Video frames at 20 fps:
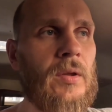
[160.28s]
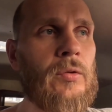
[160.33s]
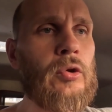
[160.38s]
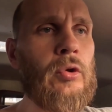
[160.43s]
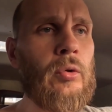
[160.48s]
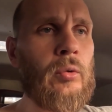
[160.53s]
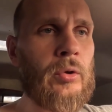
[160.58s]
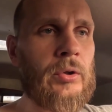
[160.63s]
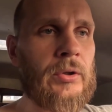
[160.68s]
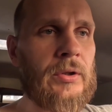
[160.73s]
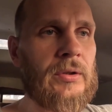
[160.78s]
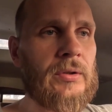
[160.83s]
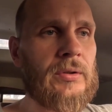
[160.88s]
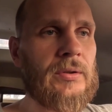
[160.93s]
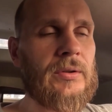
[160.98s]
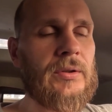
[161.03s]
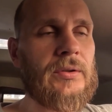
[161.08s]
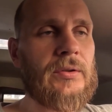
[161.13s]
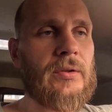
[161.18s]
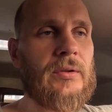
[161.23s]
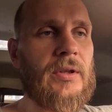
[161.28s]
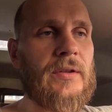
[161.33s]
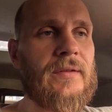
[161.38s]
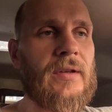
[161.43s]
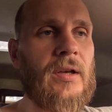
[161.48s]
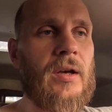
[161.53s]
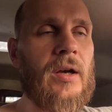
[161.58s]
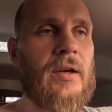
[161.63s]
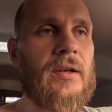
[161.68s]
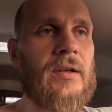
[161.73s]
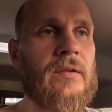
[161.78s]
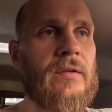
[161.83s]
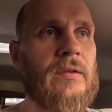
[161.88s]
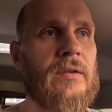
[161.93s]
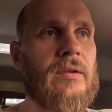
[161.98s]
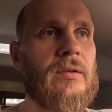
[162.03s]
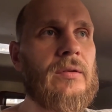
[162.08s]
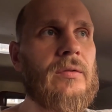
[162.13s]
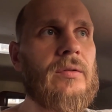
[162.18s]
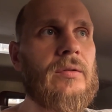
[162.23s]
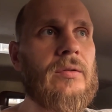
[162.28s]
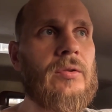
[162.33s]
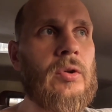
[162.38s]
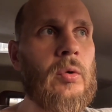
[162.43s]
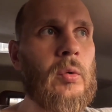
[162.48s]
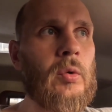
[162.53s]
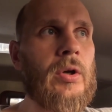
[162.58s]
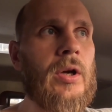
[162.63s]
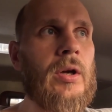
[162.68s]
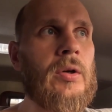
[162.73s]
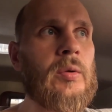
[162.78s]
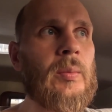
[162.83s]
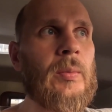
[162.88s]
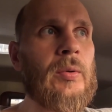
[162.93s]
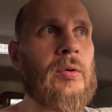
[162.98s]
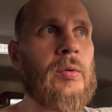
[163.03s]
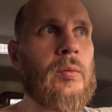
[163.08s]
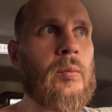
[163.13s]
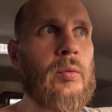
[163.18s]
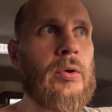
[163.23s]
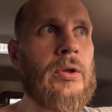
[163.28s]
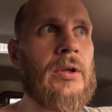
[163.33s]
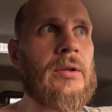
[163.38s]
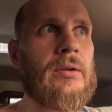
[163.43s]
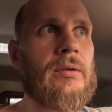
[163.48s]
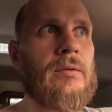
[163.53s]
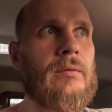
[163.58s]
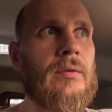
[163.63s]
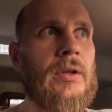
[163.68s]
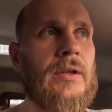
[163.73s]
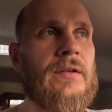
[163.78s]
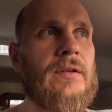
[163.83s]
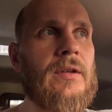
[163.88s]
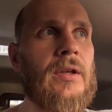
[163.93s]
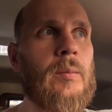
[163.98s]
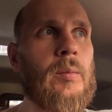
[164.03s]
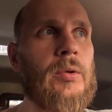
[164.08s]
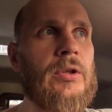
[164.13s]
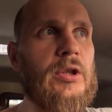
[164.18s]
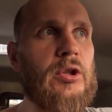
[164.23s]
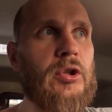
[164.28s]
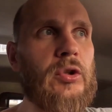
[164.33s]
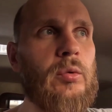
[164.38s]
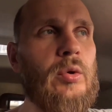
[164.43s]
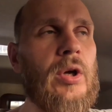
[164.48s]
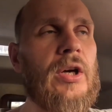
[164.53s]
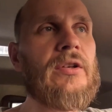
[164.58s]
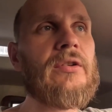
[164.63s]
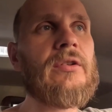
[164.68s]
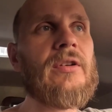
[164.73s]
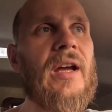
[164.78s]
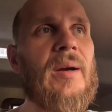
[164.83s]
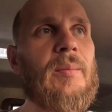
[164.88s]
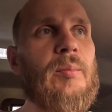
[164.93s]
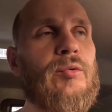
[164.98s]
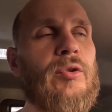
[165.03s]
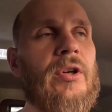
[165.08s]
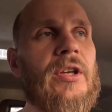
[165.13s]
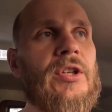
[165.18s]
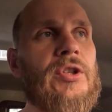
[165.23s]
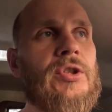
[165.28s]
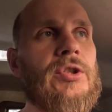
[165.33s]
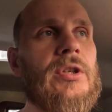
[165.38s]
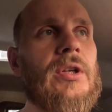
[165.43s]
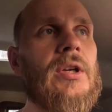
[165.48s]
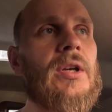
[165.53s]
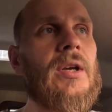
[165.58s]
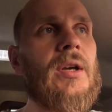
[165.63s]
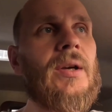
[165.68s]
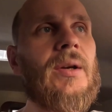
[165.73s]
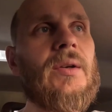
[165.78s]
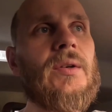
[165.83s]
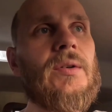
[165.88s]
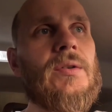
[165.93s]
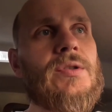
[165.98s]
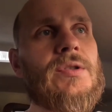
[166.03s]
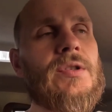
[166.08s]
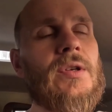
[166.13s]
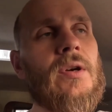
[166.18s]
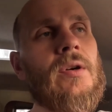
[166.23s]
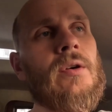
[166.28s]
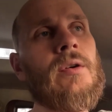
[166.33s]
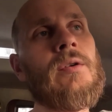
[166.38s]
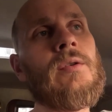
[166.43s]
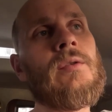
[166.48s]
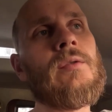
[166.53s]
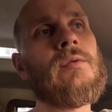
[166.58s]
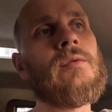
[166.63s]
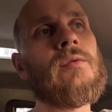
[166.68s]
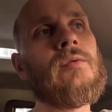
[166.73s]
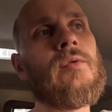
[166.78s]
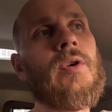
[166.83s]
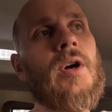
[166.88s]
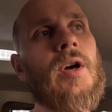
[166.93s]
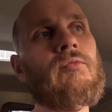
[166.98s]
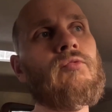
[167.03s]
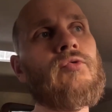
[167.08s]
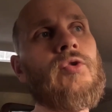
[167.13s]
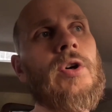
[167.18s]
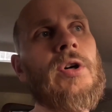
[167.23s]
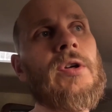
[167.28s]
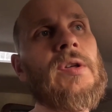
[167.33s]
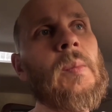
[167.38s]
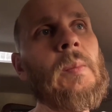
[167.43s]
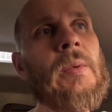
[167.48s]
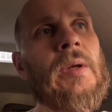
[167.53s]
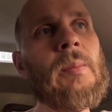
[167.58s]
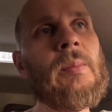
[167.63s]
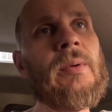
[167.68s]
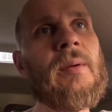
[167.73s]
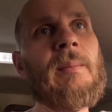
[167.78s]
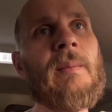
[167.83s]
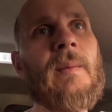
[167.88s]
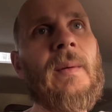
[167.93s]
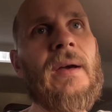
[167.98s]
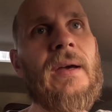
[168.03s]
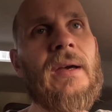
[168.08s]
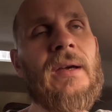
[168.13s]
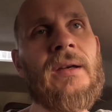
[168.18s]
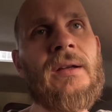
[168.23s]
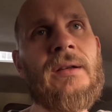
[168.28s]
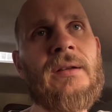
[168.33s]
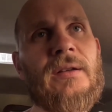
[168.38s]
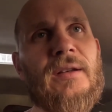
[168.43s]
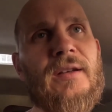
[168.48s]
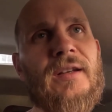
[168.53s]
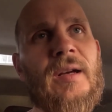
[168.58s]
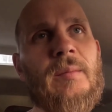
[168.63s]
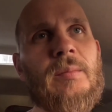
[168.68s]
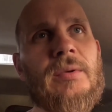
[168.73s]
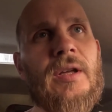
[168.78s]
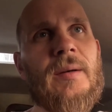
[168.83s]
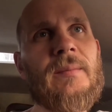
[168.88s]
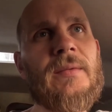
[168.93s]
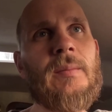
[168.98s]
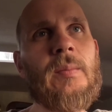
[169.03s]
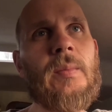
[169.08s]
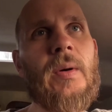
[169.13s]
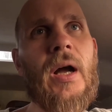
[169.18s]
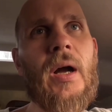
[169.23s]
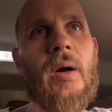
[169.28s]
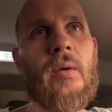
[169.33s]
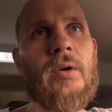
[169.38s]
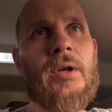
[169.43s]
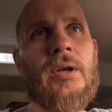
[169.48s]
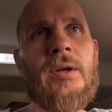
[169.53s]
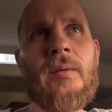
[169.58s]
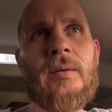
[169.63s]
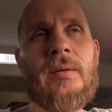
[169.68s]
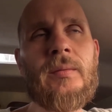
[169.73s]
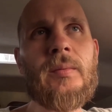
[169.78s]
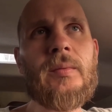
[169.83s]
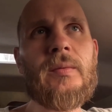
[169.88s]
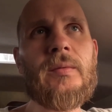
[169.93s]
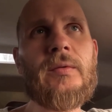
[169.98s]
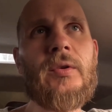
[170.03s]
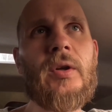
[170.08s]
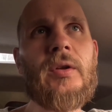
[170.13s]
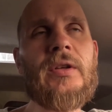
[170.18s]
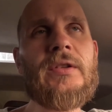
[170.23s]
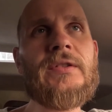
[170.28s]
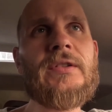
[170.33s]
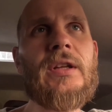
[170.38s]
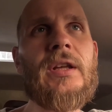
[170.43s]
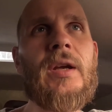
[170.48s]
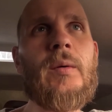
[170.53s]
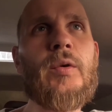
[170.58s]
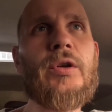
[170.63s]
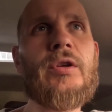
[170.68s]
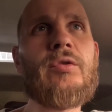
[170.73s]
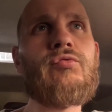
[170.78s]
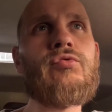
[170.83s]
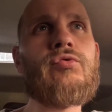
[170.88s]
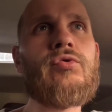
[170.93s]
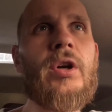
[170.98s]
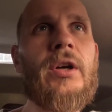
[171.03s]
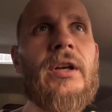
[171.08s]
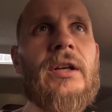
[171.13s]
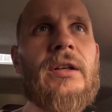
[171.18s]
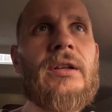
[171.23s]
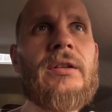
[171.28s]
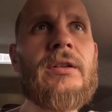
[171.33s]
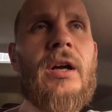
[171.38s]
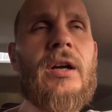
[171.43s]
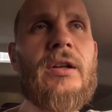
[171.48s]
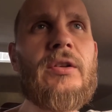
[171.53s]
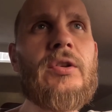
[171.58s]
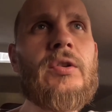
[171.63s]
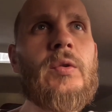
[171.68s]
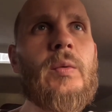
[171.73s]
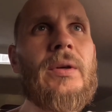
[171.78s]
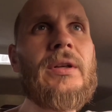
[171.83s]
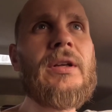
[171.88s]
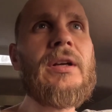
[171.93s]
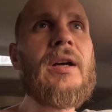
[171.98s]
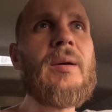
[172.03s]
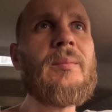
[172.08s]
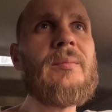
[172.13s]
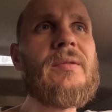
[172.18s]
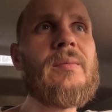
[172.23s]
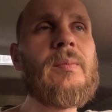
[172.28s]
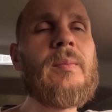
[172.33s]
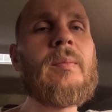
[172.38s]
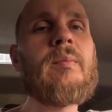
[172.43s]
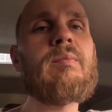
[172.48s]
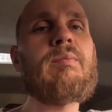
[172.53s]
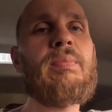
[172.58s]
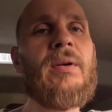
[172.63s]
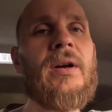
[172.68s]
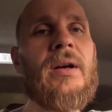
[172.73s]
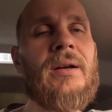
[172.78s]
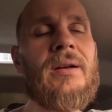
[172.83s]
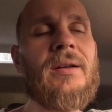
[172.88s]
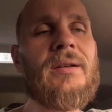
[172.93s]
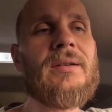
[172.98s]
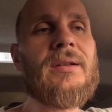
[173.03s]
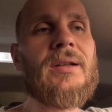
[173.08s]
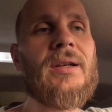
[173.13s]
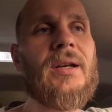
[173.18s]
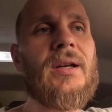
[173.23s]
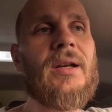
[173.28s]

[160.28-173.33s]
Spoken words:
torque. So that's the highest torque output with, let's say, within 200 amp range. So I'd rather be prepared and double up the power. Not necessarily I want to run it at 120 amps, but